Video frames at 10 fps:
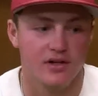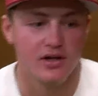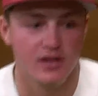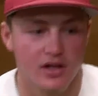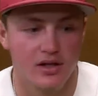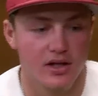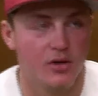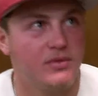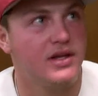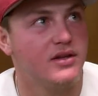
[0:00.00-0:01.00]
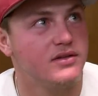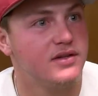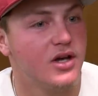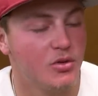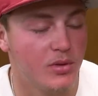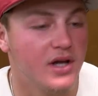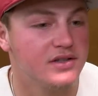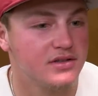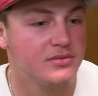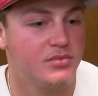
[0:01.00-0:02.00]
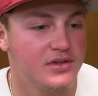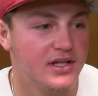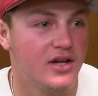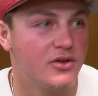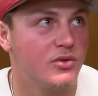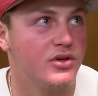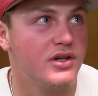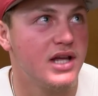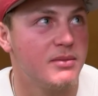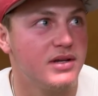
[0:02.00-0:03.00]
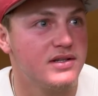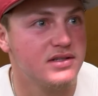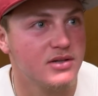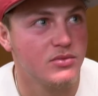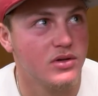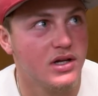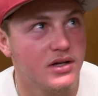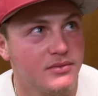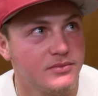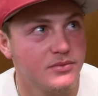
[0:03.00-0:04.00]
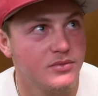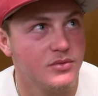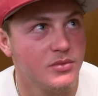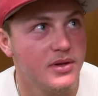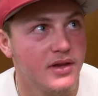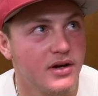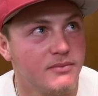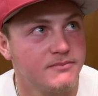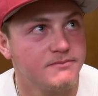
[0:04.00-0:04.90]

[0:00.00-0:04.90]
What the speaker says: be there to help us, you know, really good game against them, we'll be there.